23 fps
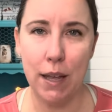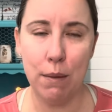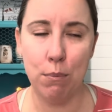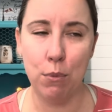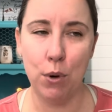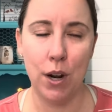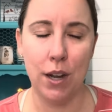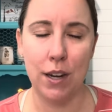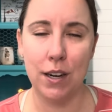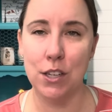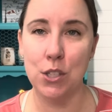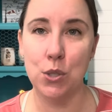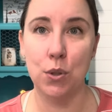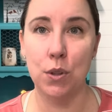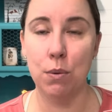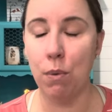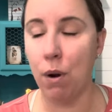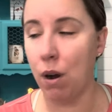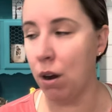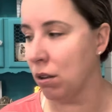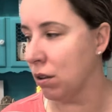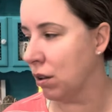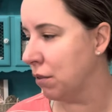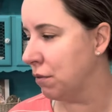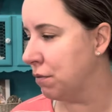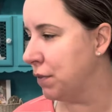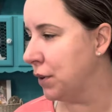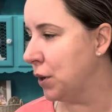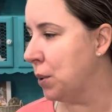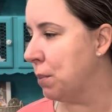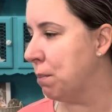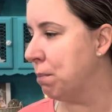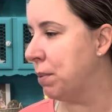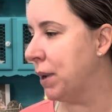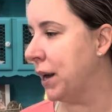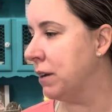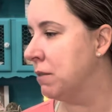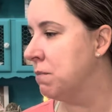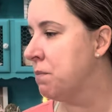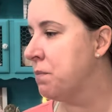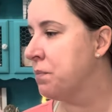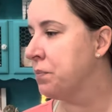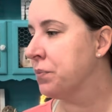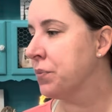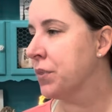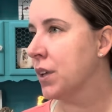And we're not gonna do them all on film, but
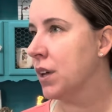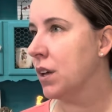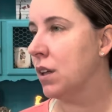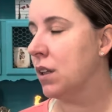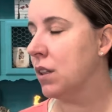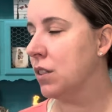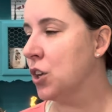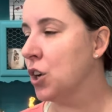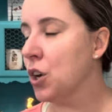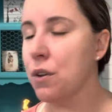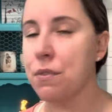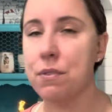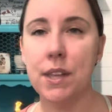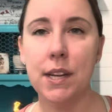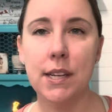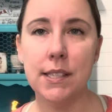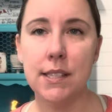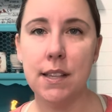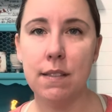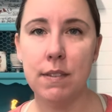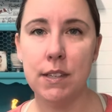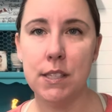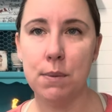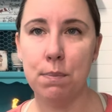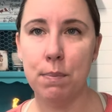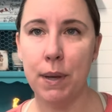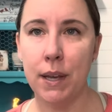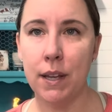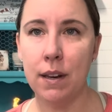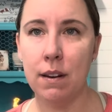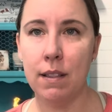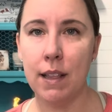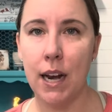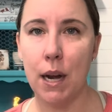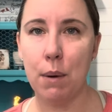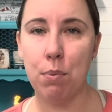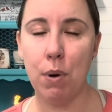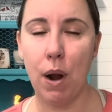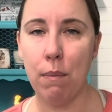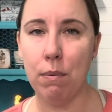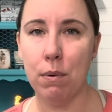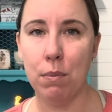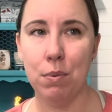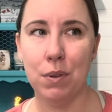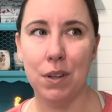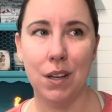there are things in this bin that I
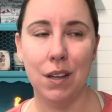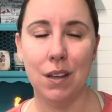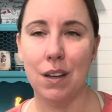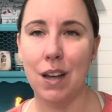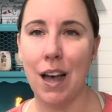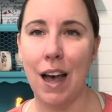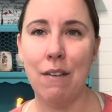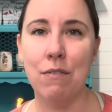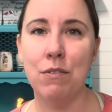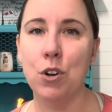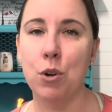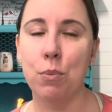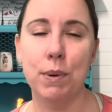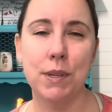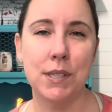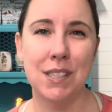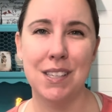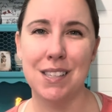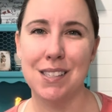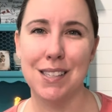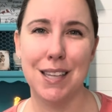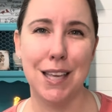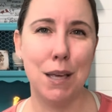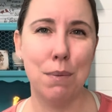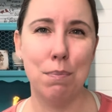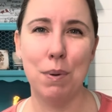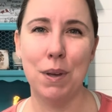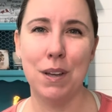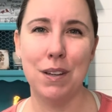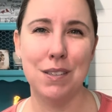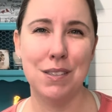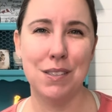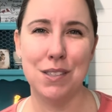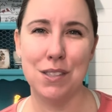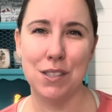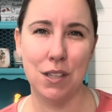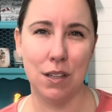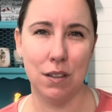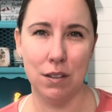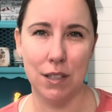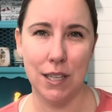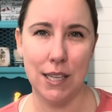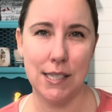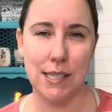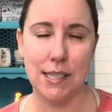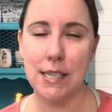probably have no business keeping to
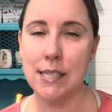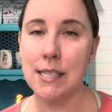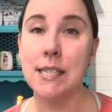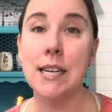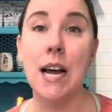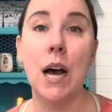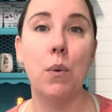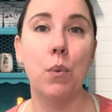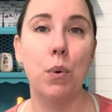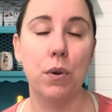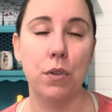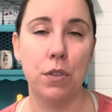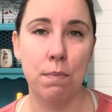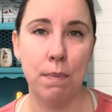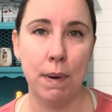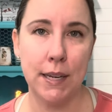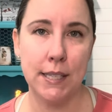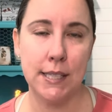list. It's not worth my